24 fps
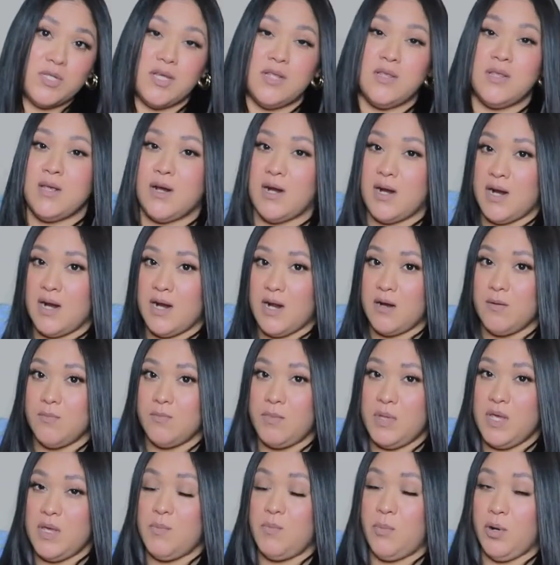and they're gonna
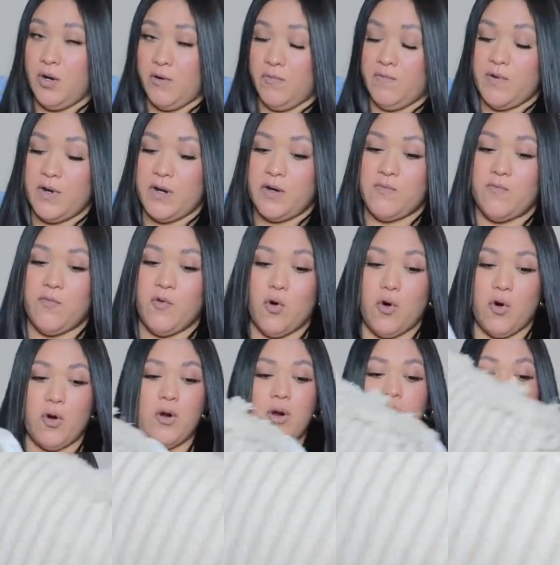be perfect
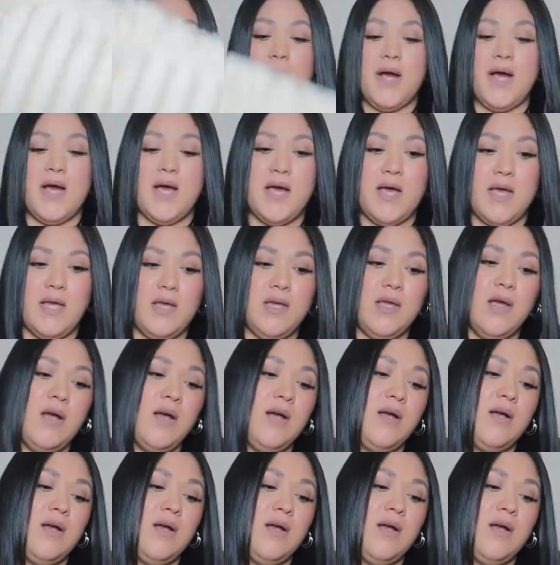for my